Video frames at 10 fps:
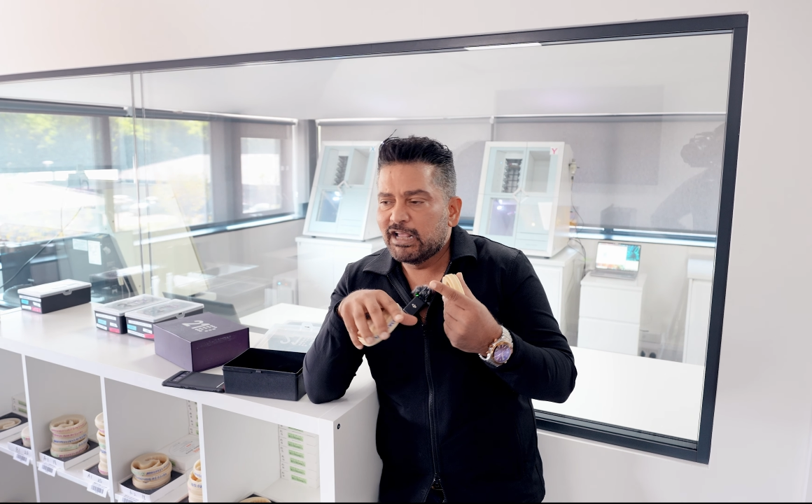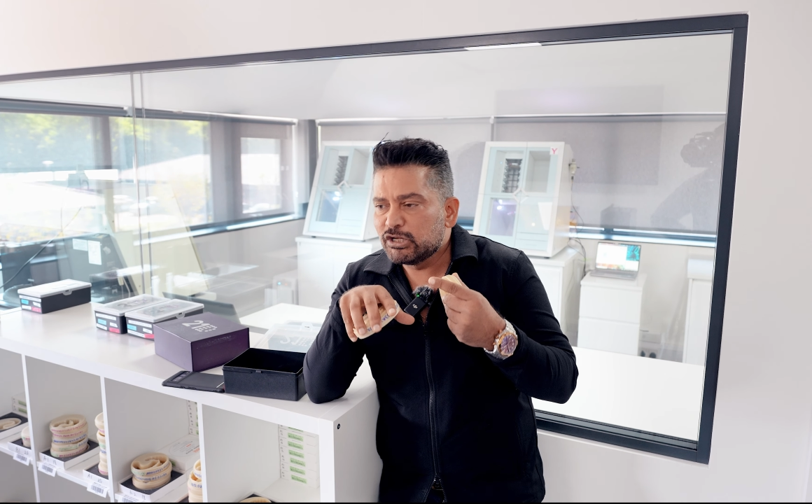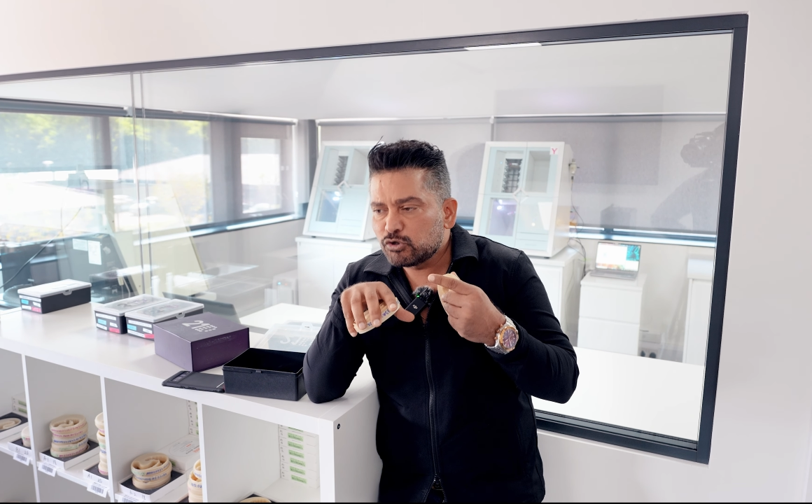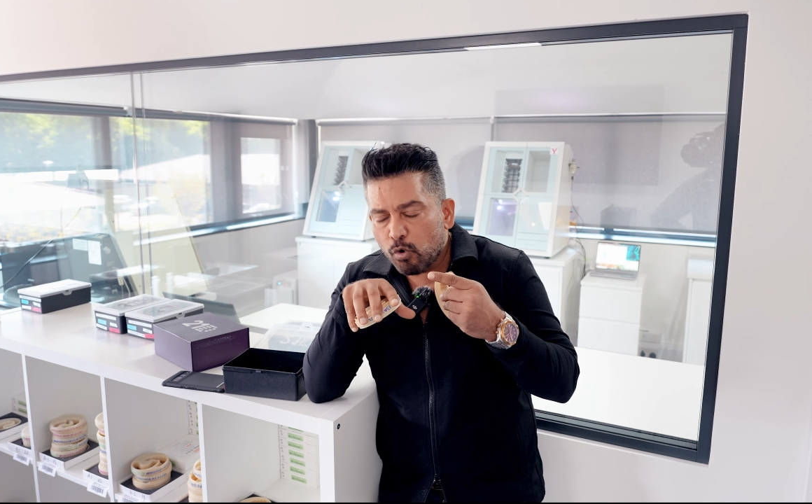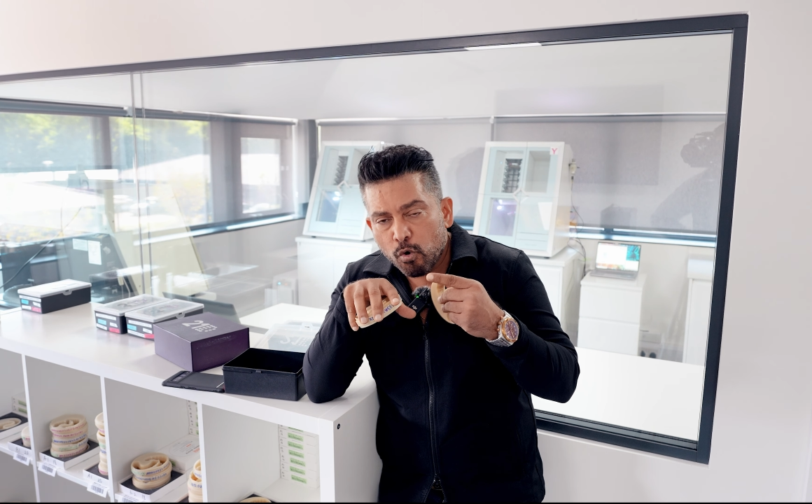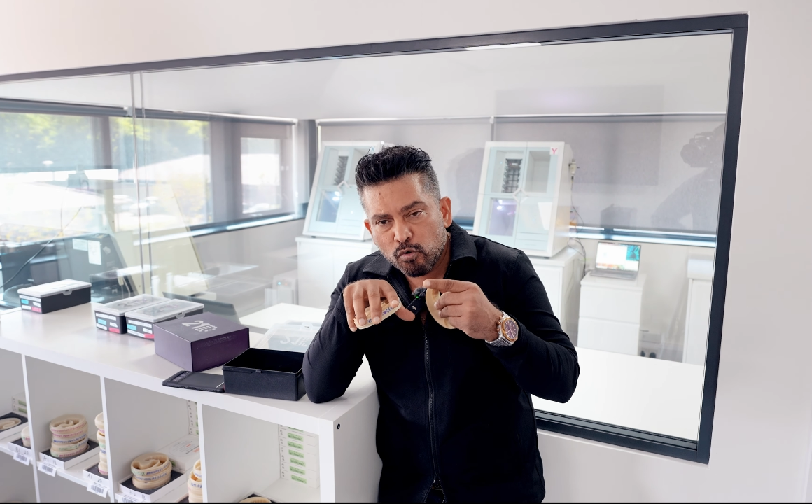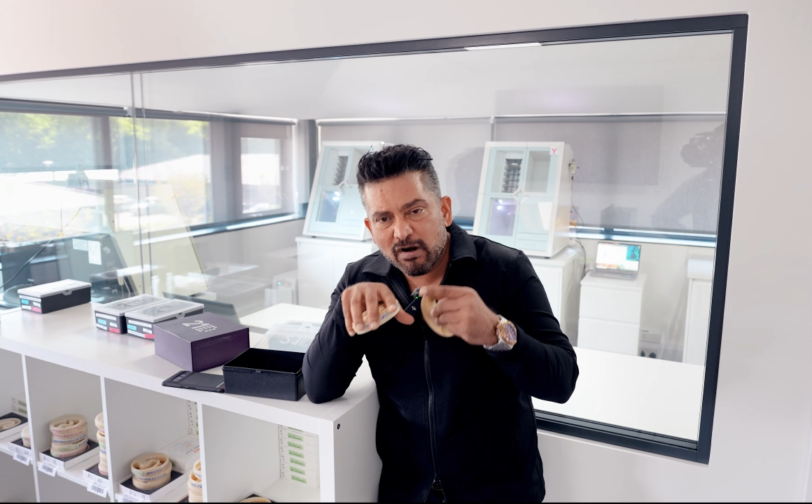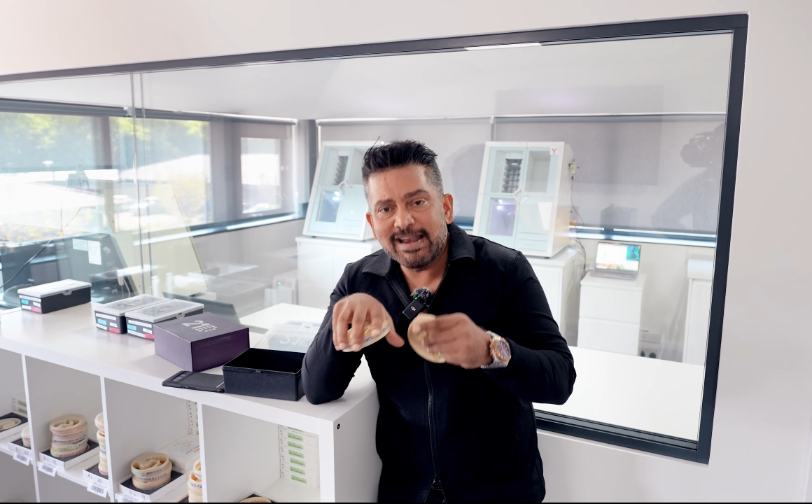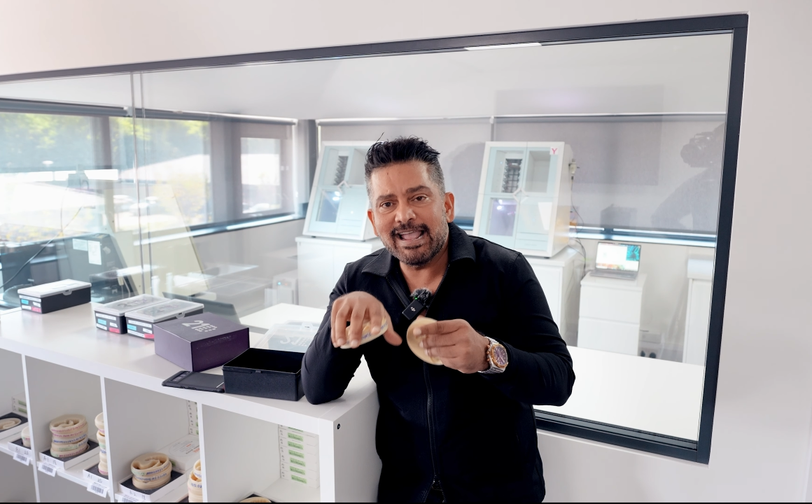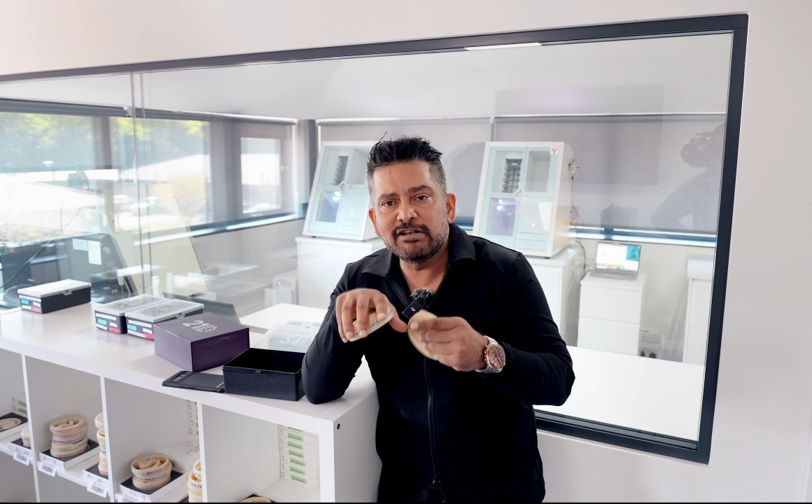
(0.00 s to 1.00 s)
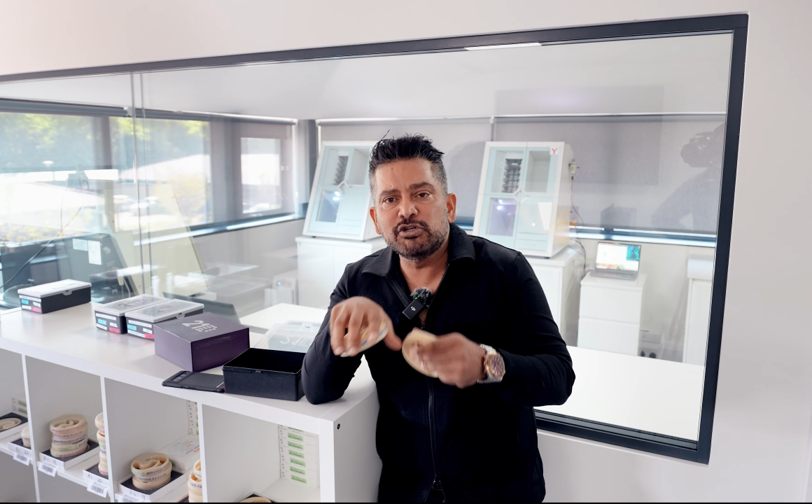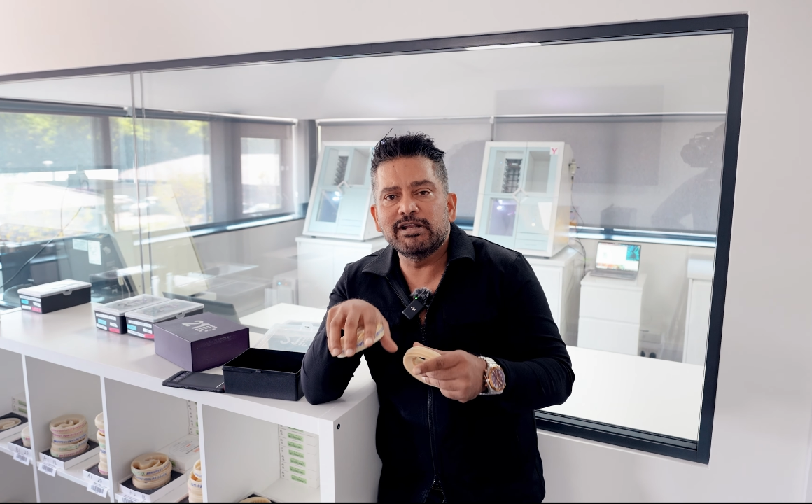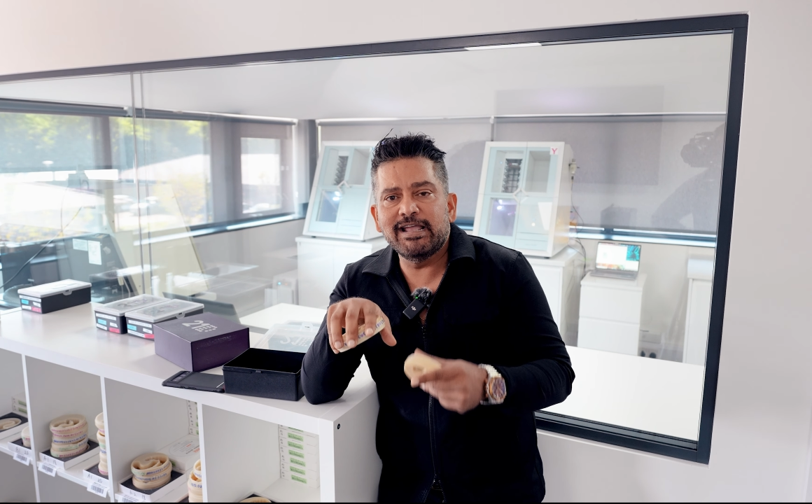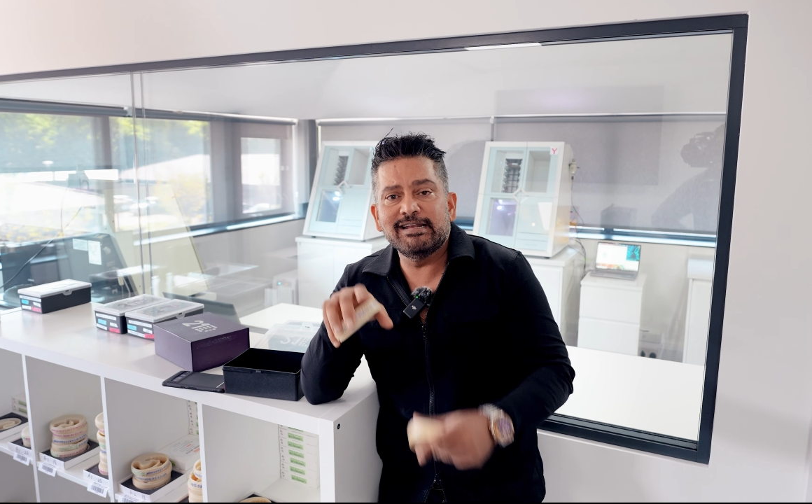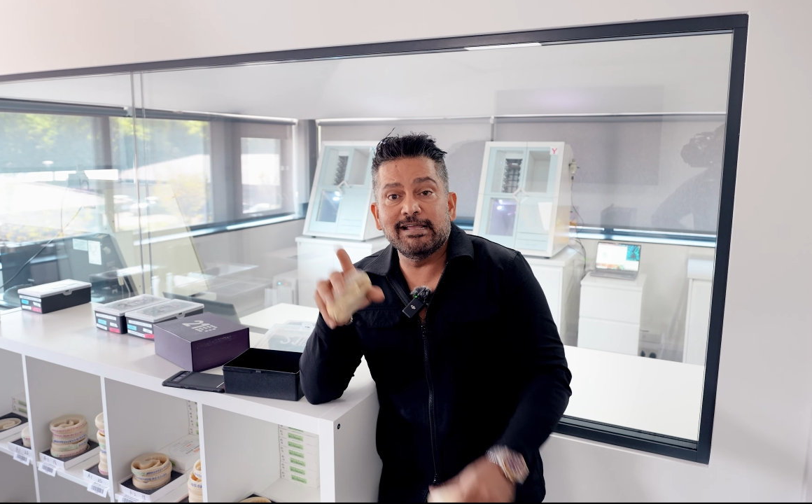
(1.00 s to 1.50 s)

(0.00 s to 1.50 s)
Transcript: is already engineered